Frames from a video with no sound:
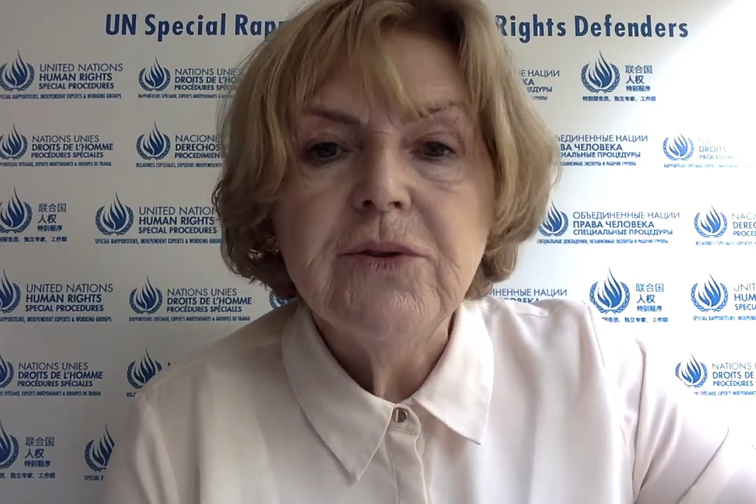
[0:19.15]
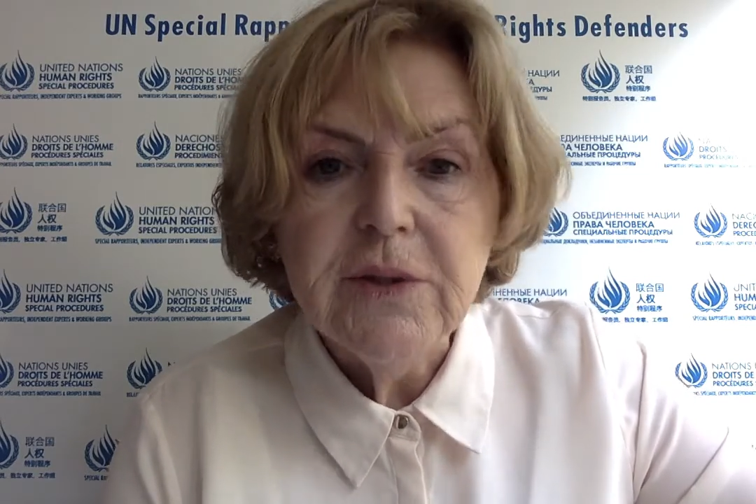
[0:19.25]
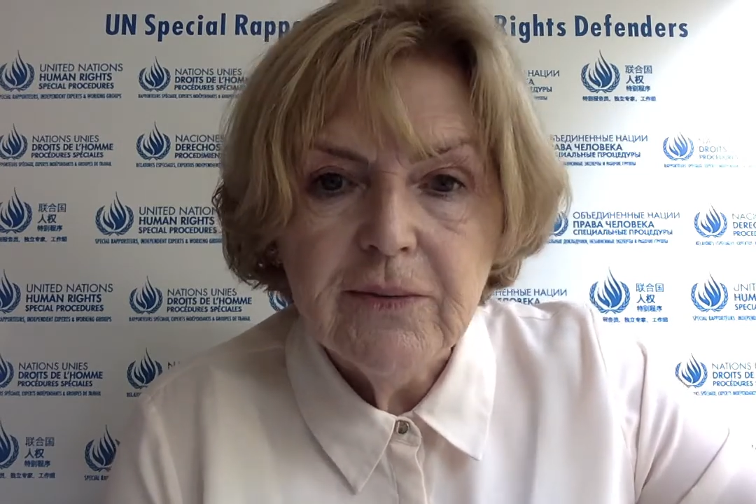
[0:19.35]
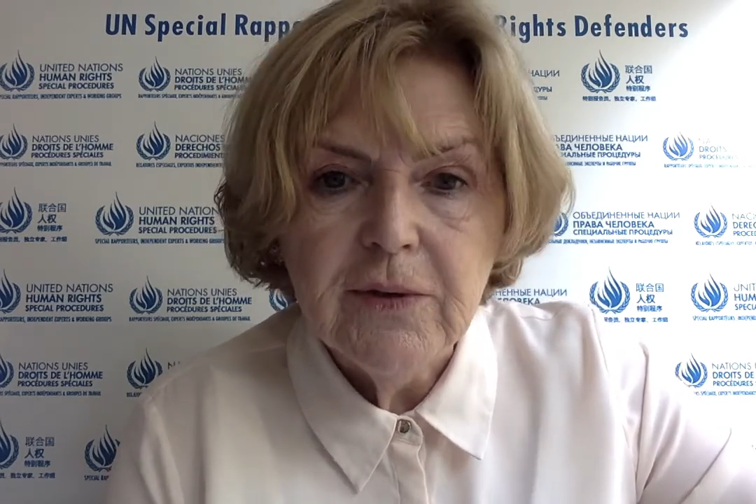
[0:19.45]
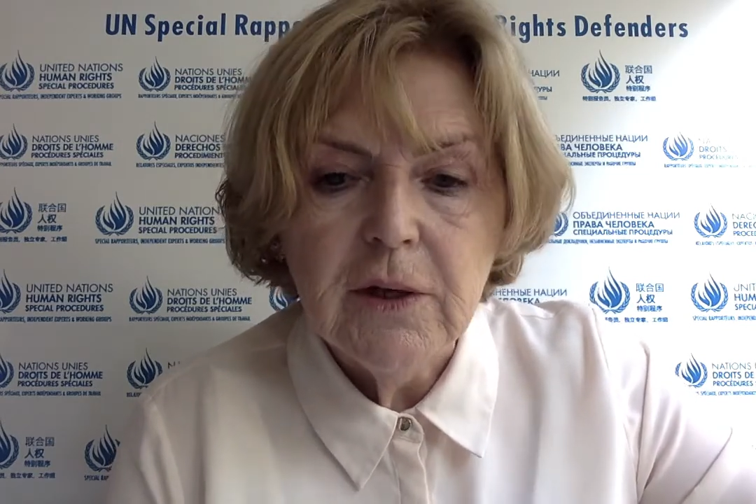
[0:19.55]

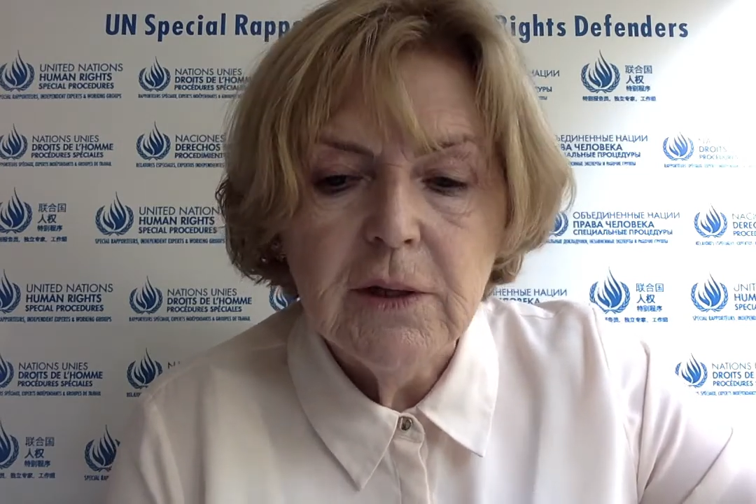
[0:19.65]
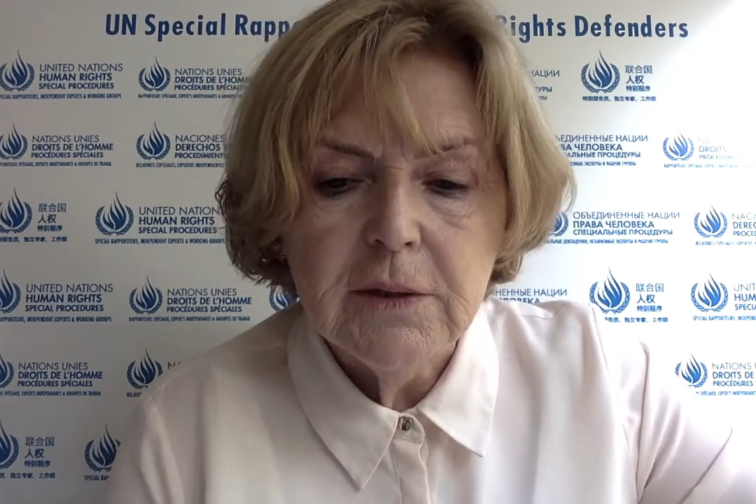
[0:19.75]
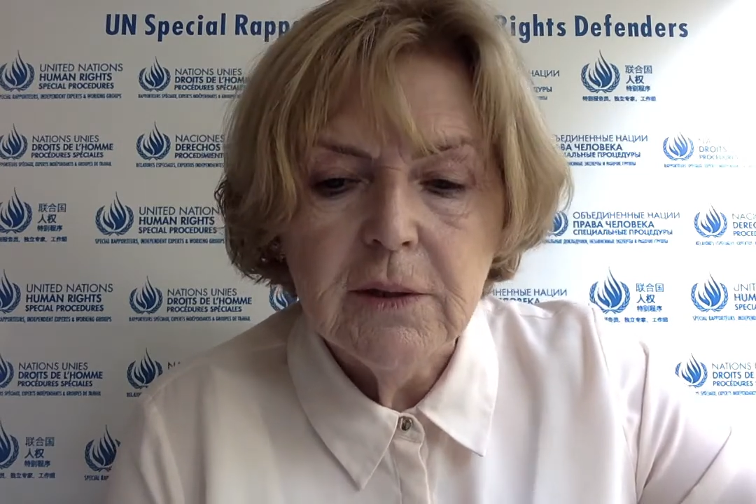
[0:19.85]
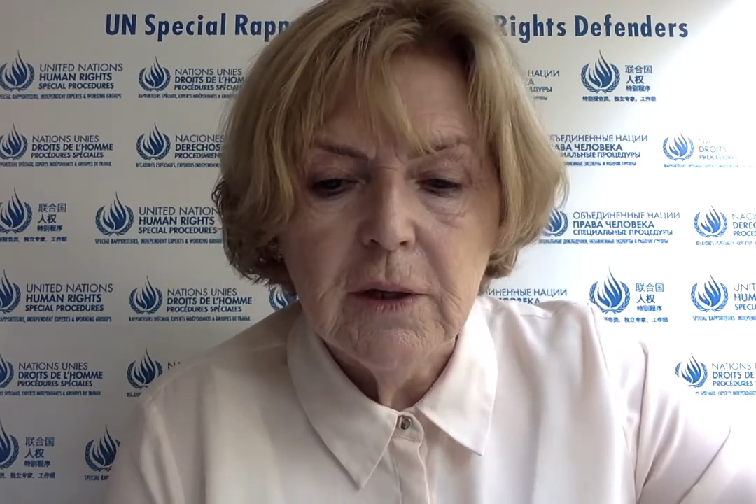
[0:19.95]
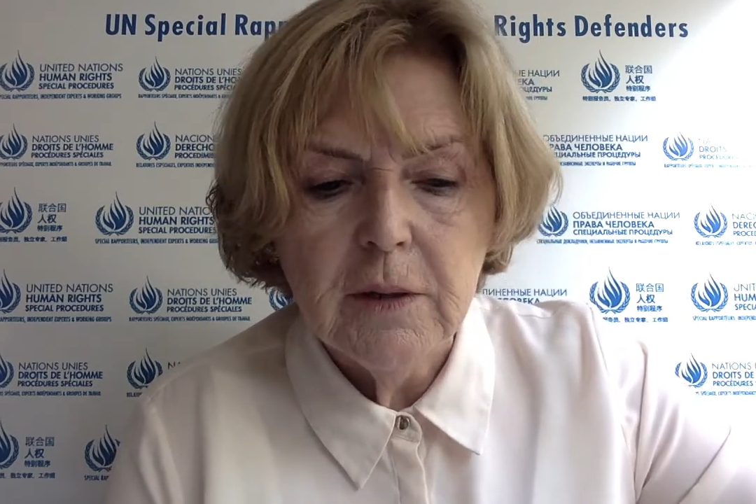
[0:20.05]
difficult
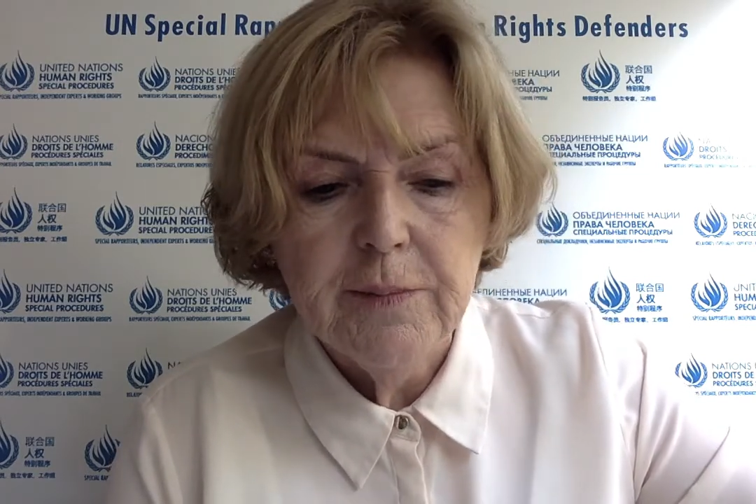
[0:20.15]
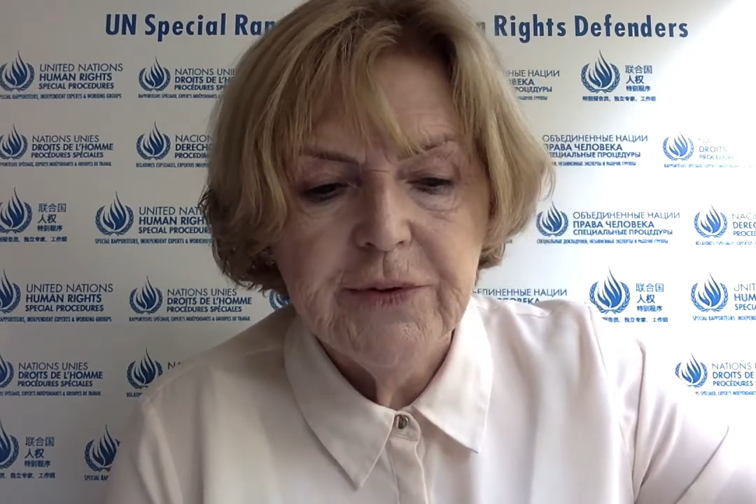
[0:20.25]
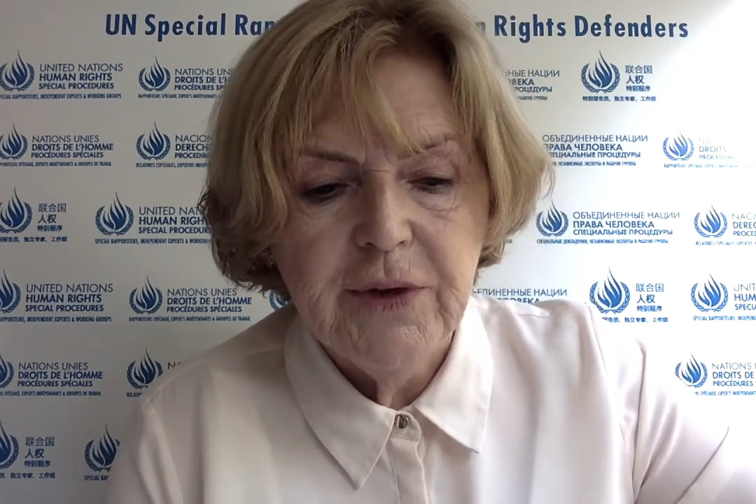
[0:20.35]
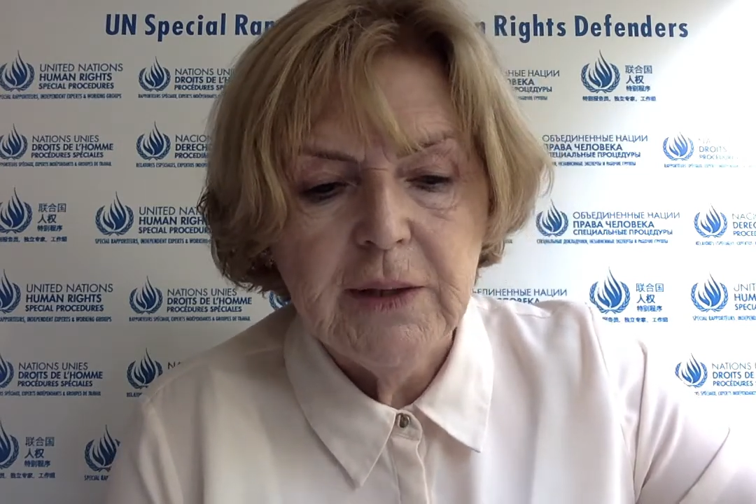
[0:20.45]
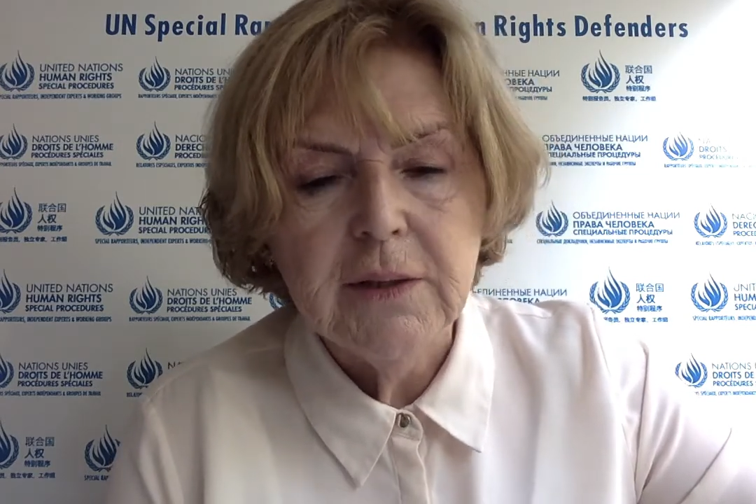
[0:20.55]

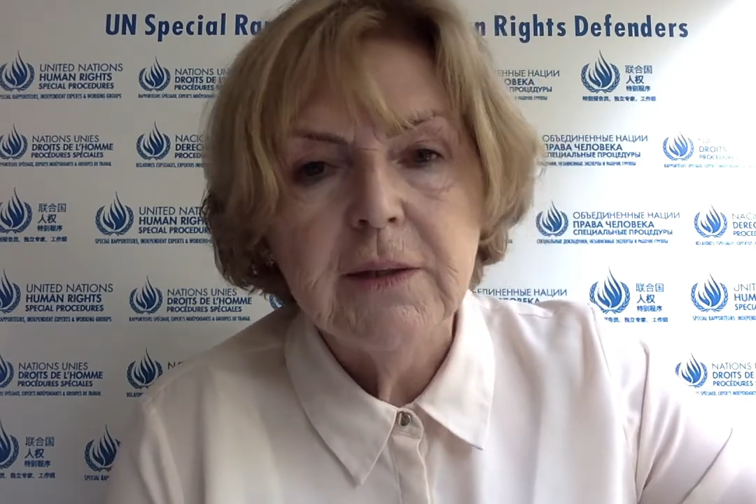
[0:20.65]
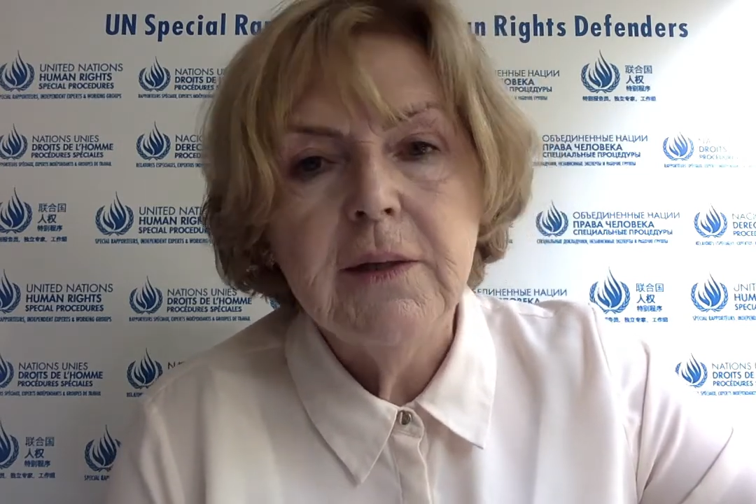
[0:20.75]
circumstances,